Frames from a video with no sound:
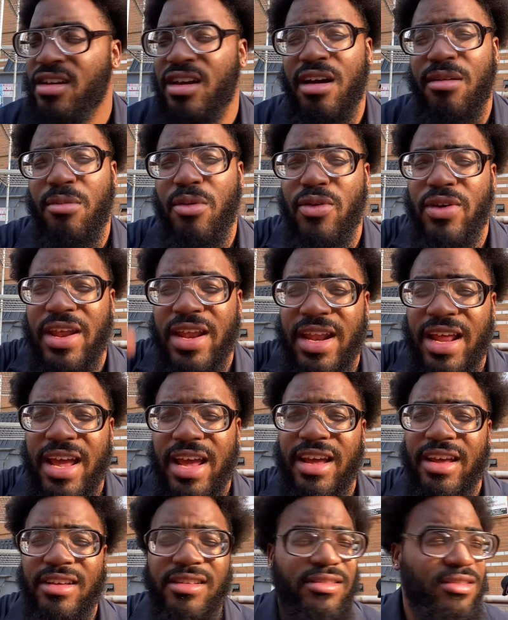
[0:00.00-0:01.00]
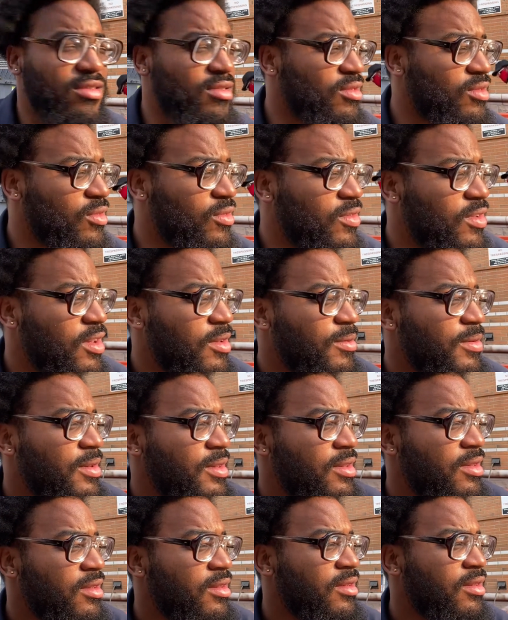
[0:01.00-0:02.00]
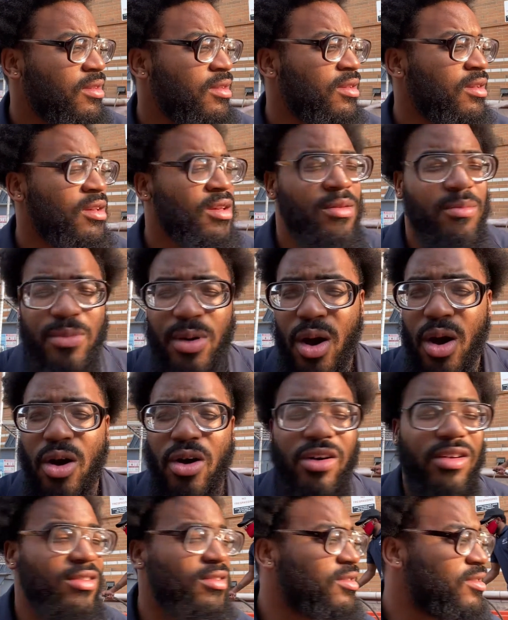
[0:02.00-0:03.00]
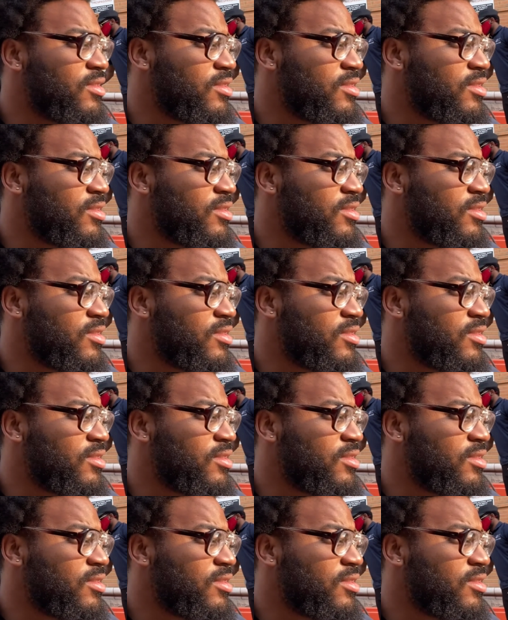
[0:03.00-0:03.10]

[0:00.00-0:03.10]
I'm on that ass. You see? Pause.